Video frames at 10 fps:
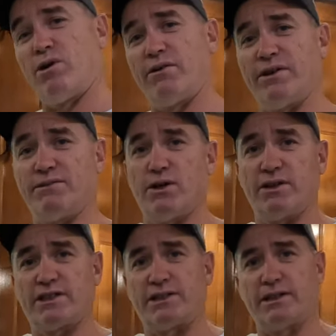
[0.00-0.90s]
what we've
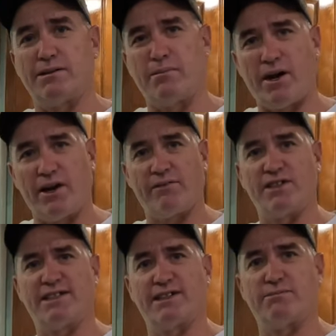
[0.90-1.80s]
noticed about every
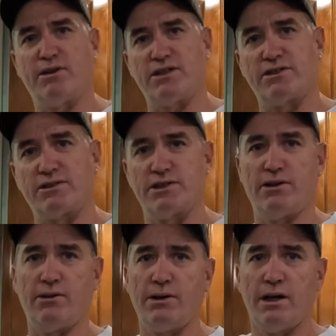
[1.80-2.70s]
6 months or
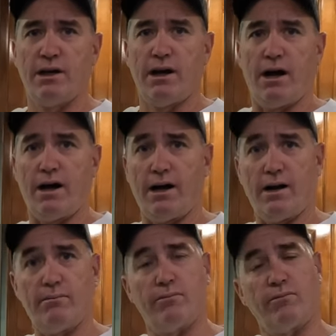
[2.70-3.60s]
so,
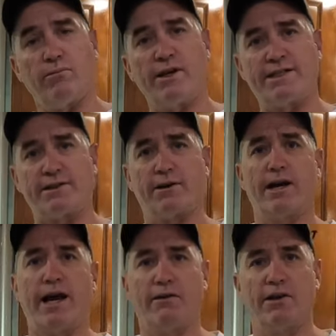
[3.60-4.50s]
we start
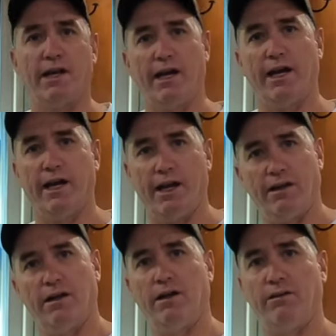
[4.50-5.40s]
having a
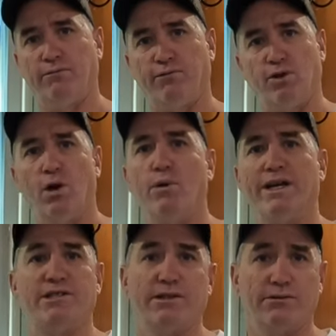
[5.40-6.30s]
flow
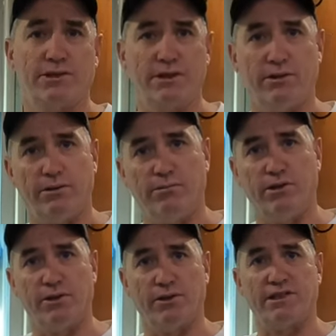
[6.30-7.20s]
issue. So we'll
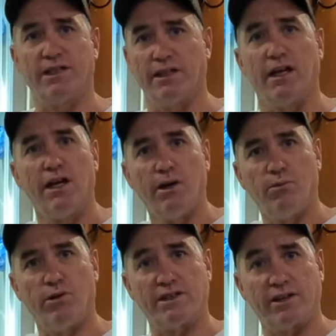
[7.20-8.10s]
notice that
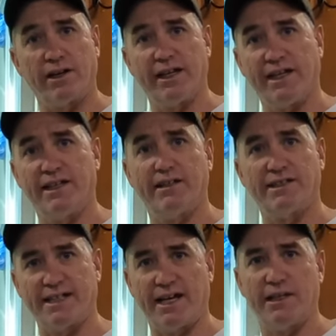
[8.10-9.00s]
we'll start getting
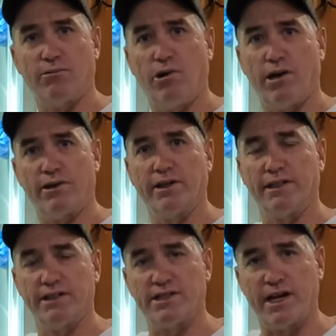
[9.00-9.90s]
standing water in
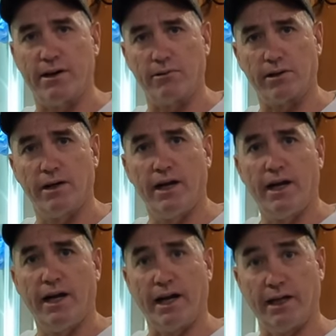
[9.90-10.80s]
the shower
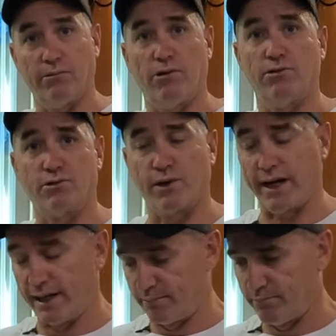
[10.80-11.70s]
and it won't
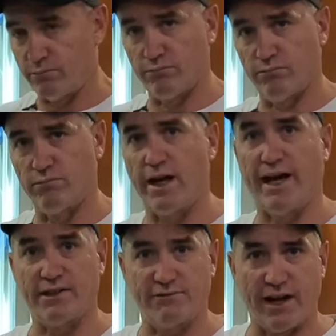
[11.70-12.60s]
drain
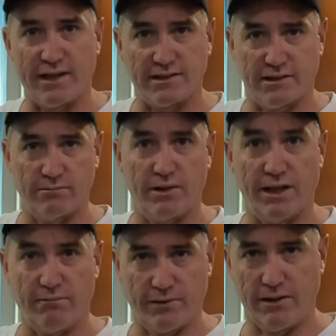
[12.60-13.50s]
as fast as
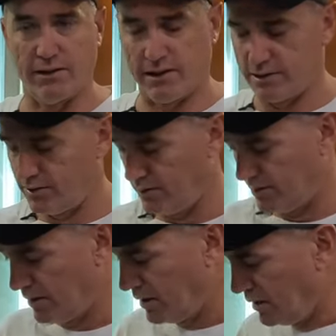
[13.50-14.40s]
we feel that it should.
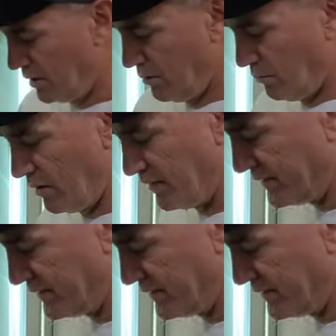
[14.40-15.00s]
What we've